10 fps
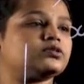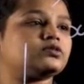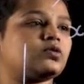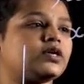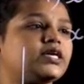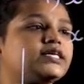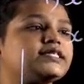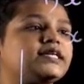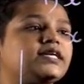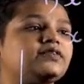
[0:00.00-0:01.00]
So
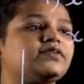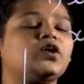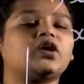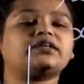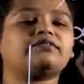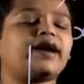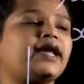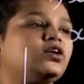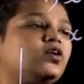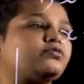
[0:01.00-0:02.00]
easily we got the
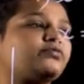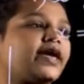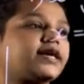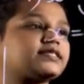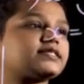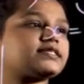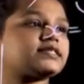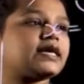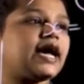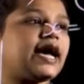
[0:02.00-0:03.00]
value of x
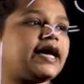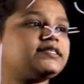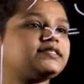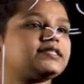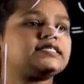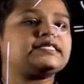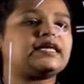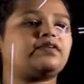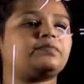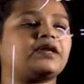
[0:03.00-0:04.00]
as
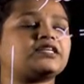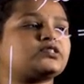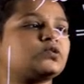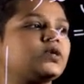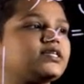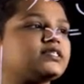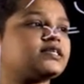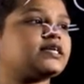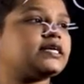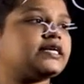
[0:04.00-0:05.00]
7 plus 2 is
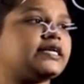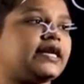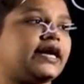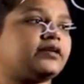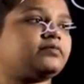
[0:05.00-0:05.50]
9.